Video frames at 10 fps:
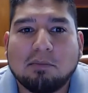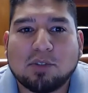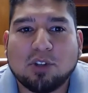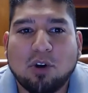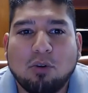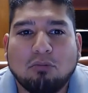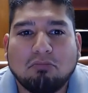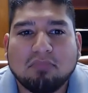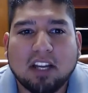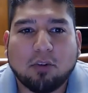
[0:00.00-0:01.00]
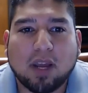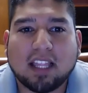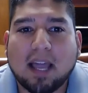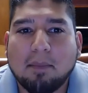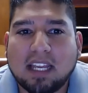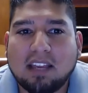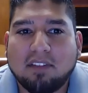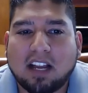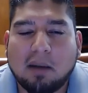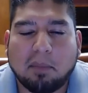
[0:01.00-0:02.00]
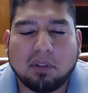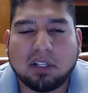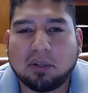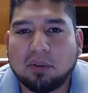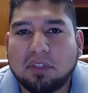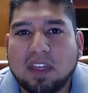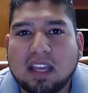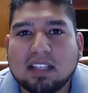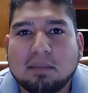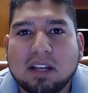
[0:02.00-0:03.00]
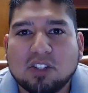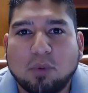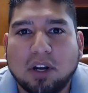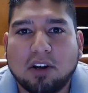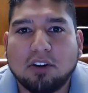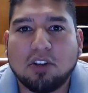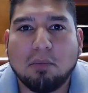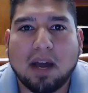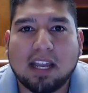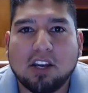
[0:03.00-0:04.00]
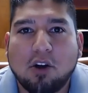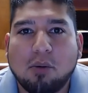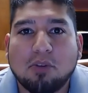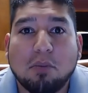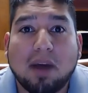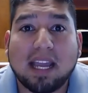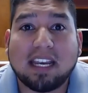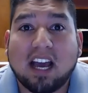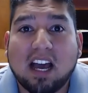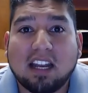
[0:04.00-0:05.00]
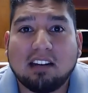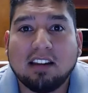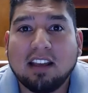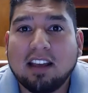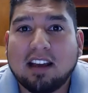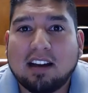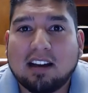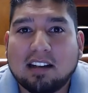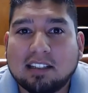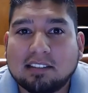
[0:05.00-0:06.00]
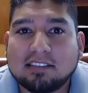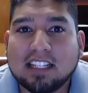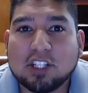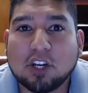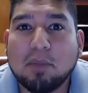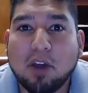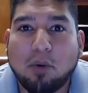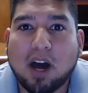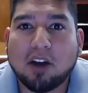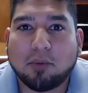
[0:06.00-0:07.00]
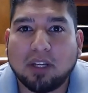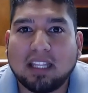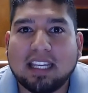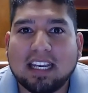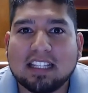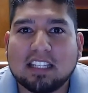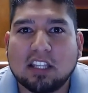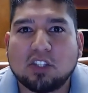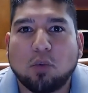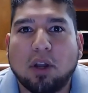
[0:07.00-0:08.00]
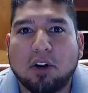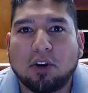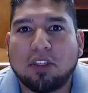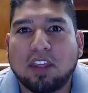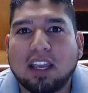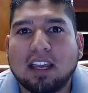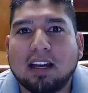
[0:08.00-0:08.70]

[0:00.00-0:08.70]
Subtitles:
So here quickly, I'm going to give a couple little things about Twitter. You might know them, you might not. It took me a while to really get into the Twitter thing.